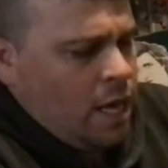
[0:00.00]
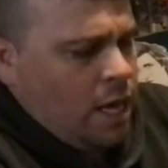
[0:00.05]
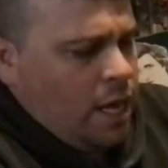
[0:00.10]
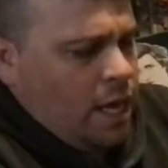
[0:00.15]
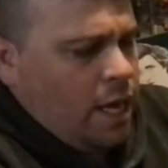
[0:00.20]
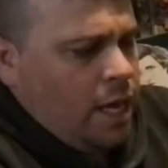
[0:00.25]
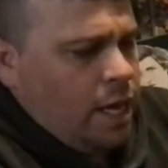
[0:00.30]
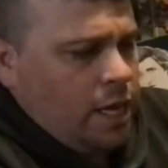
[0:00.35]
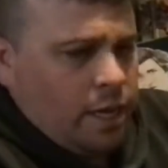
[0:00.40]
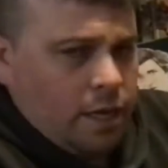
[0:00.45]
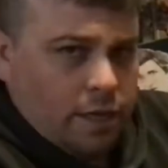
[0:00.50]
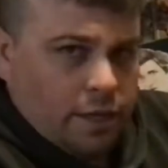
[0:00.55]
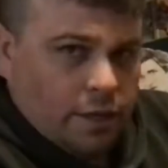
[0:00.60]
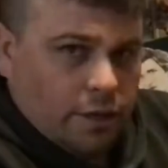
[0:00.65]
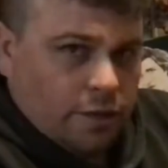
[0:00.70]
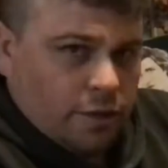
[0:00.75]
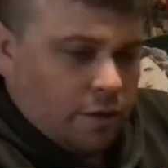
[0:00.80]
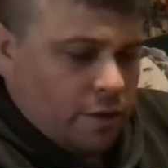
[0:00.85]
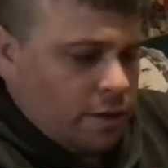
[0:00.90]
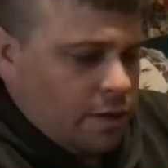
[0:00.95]
And you
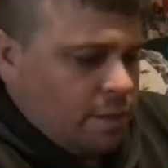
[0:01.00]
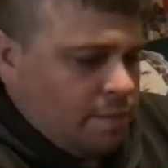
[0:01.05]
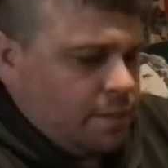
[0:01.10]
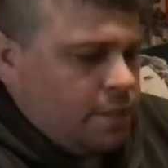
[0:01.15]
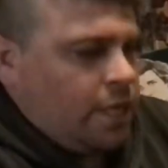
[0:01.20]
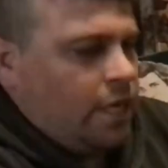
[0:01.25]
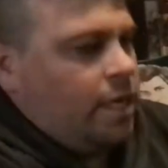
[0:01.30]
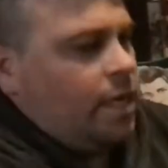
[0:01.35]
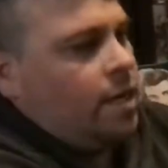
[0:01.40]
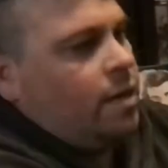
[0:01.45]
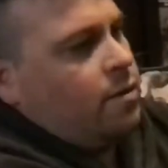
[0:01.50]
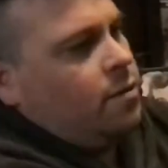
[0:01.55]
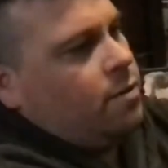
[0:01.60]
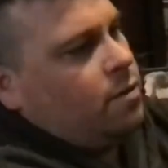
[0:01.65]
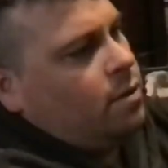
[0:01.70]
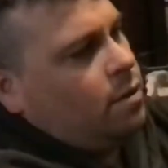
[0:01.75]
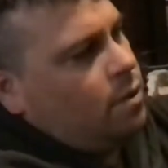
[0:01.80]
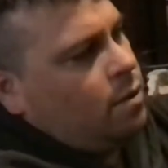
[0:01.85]
turn it upside down,